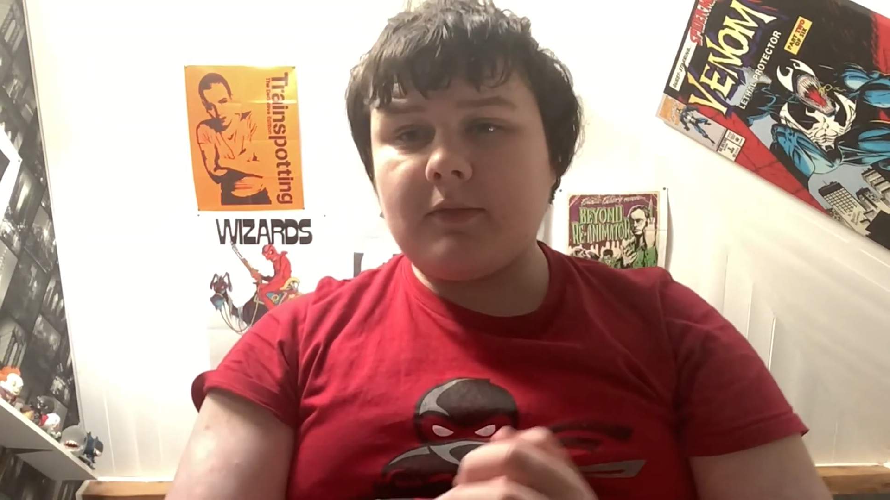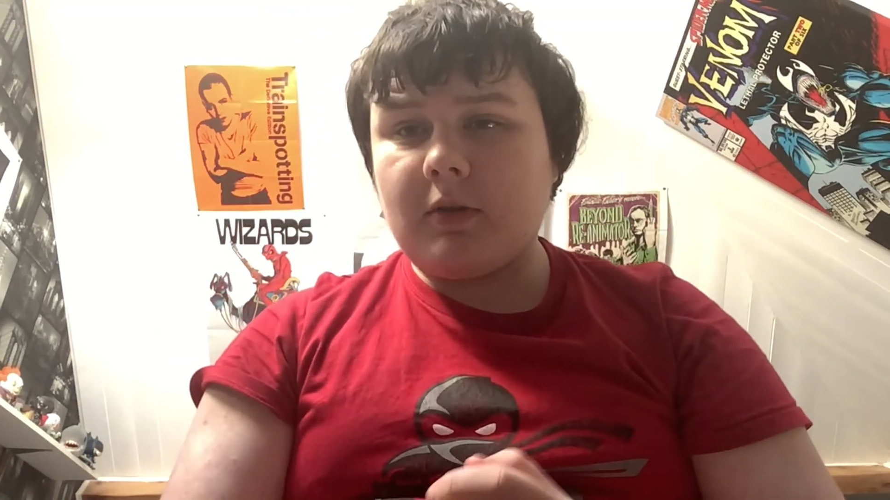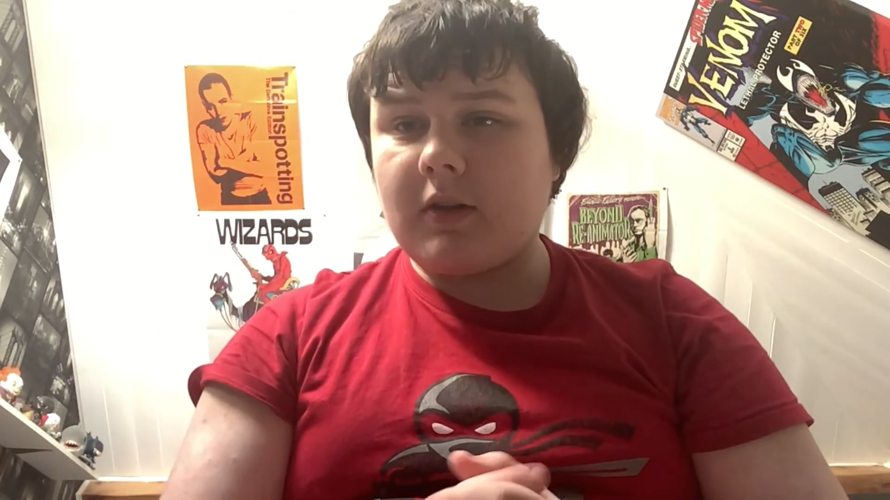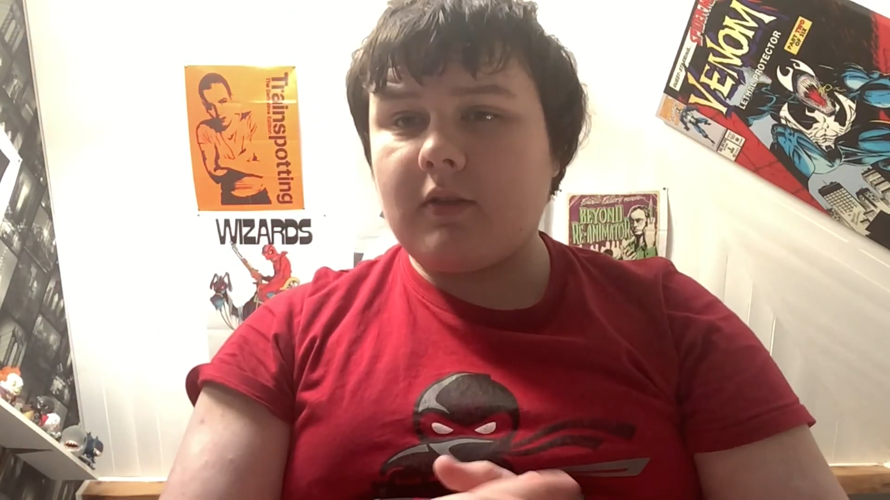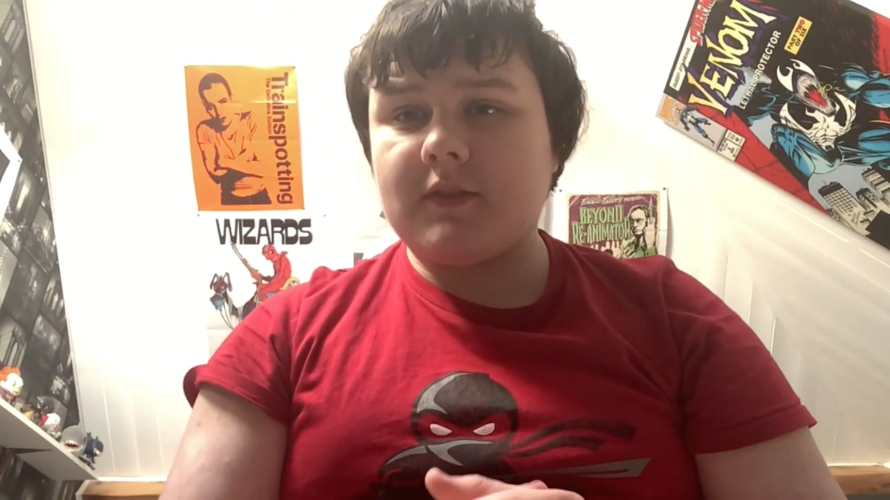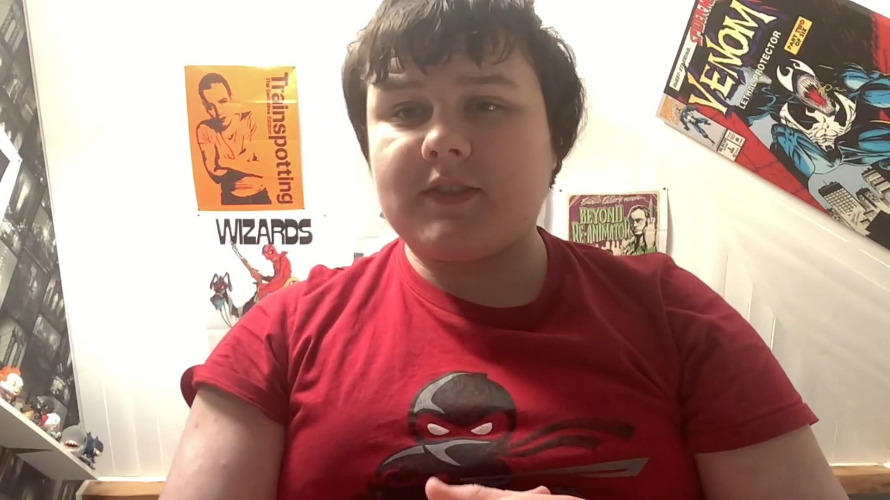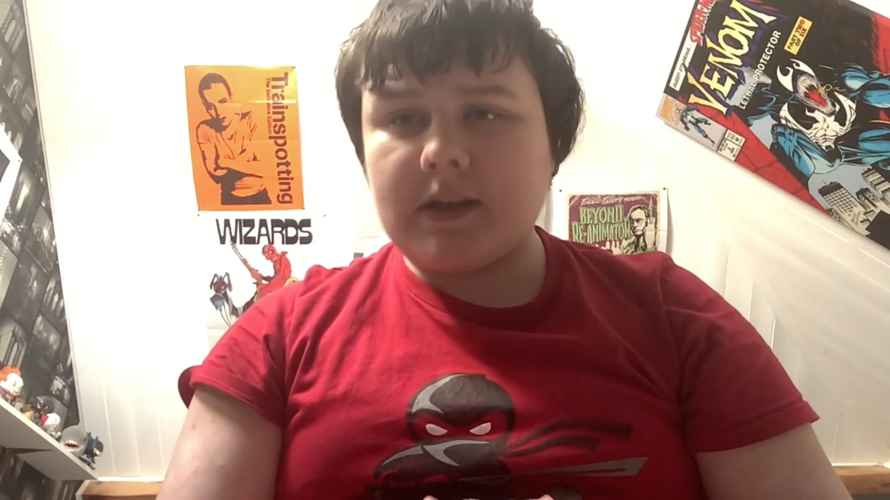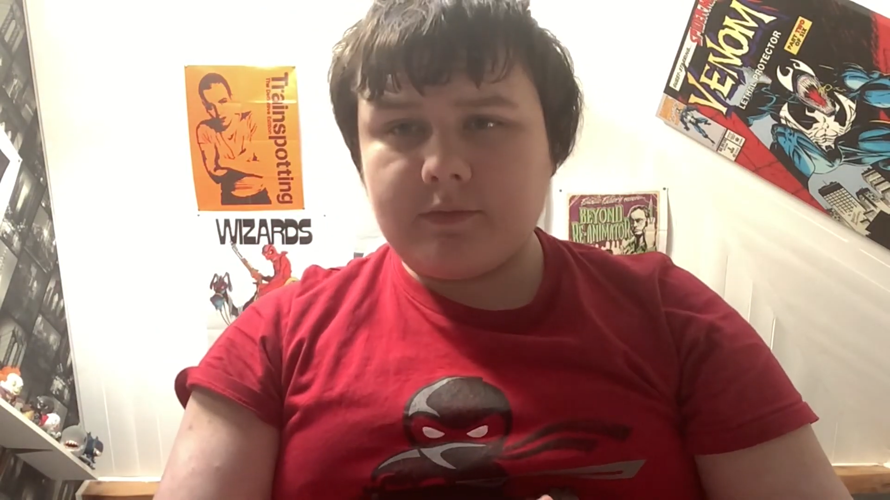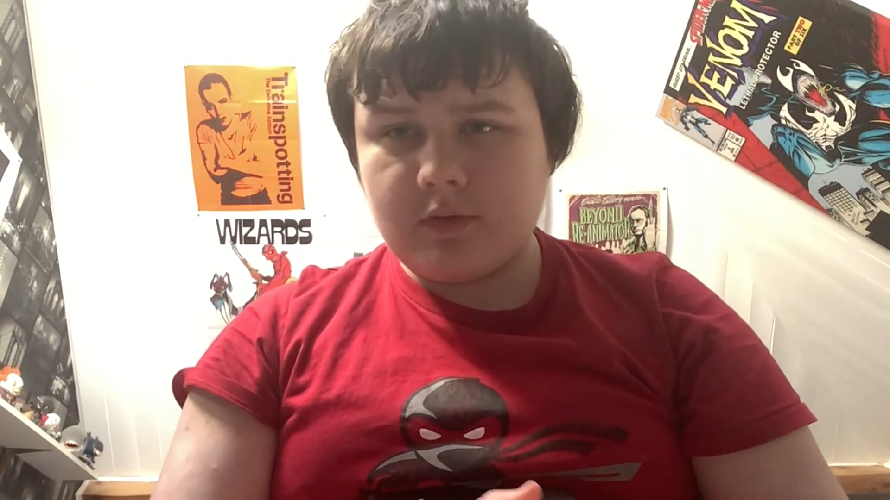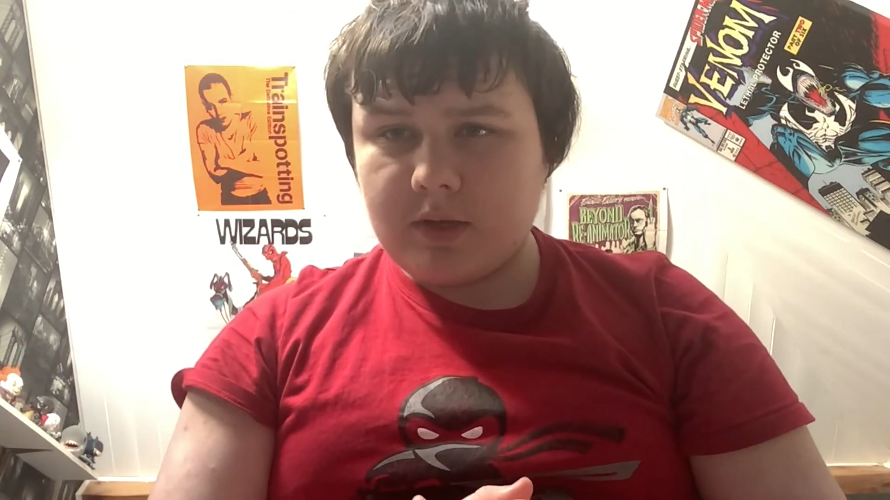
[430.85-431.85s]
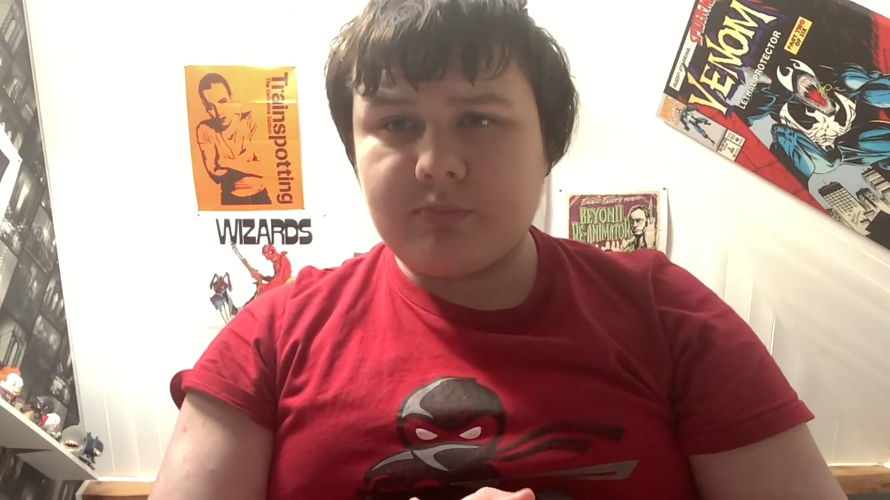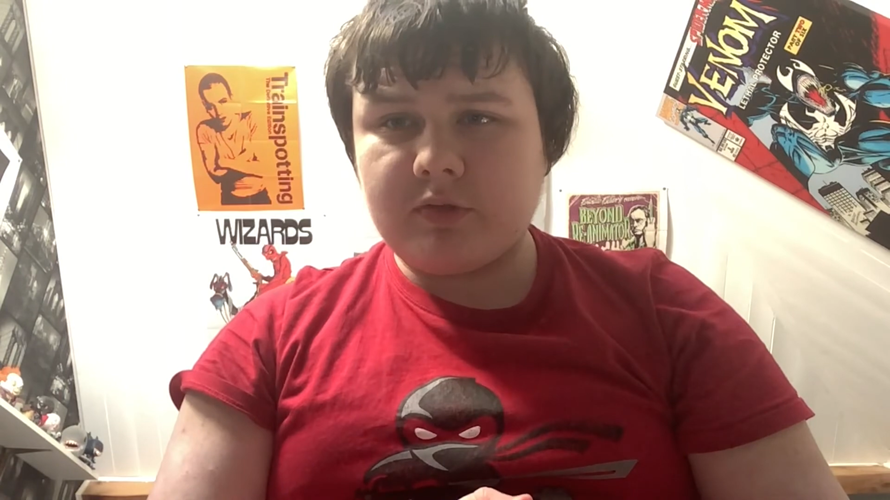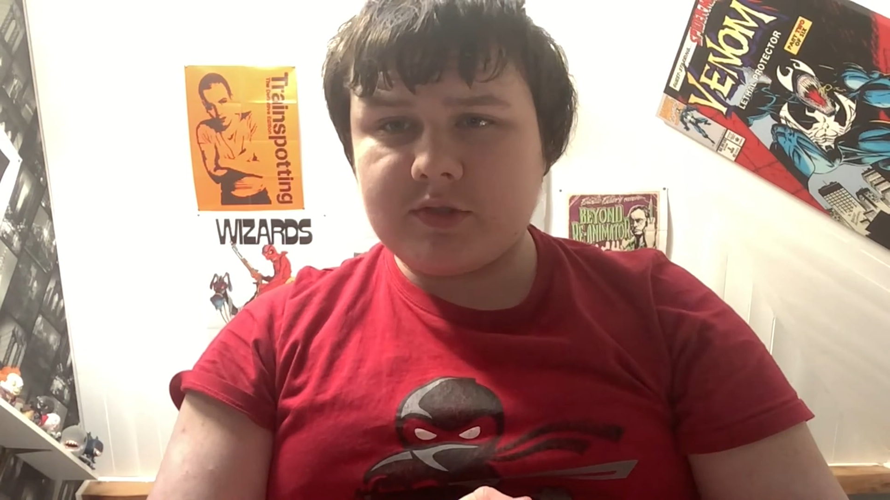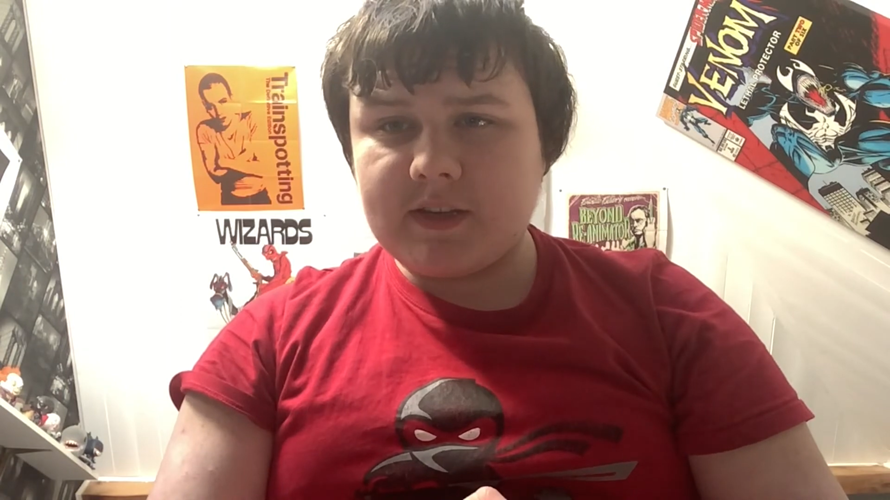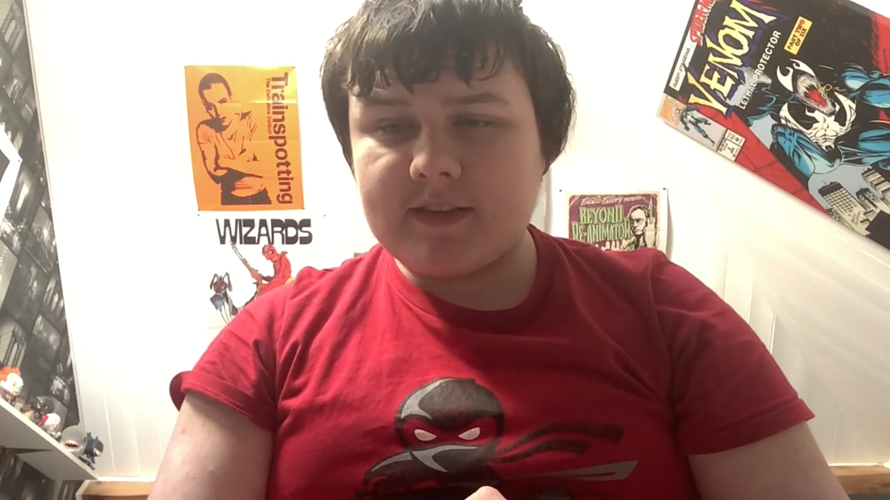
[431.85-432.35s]
working on several other
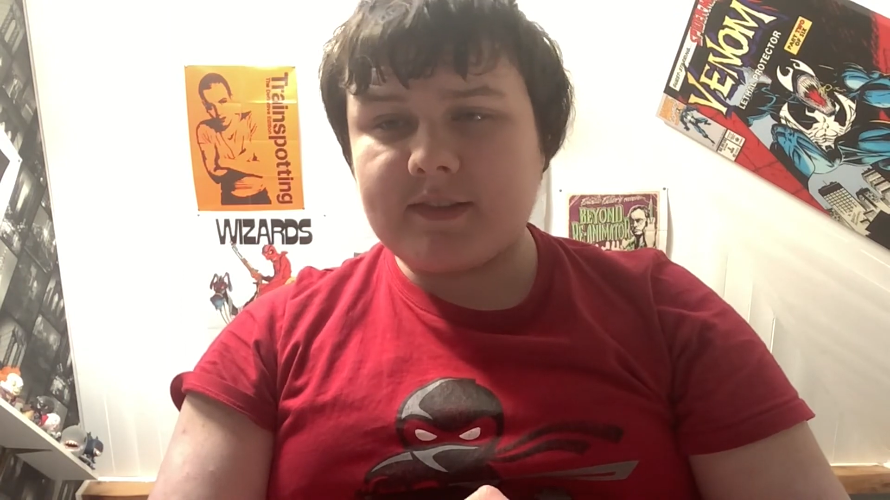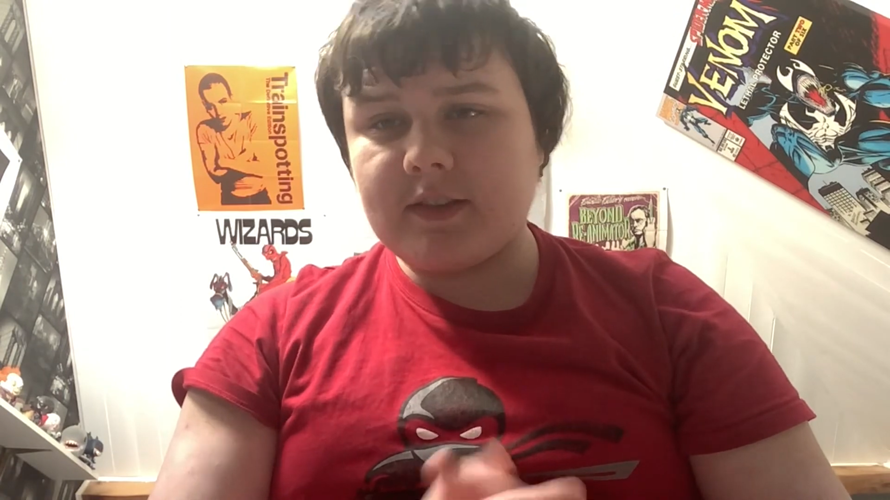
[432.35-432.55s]
projects